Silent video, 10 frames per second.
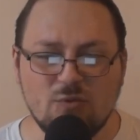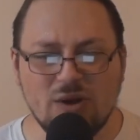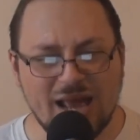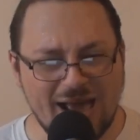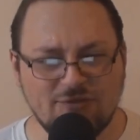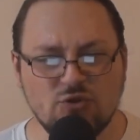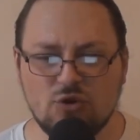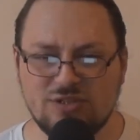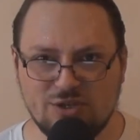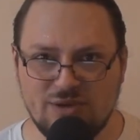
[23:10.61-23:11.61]
will have to
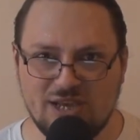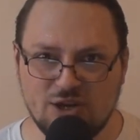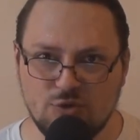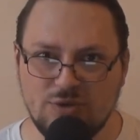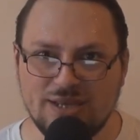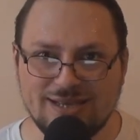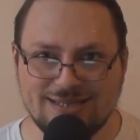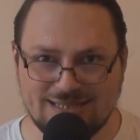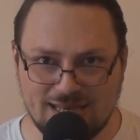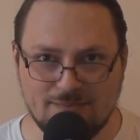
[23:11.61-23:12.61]
also include
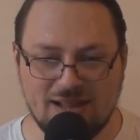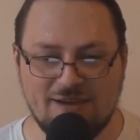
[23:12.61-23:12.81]
some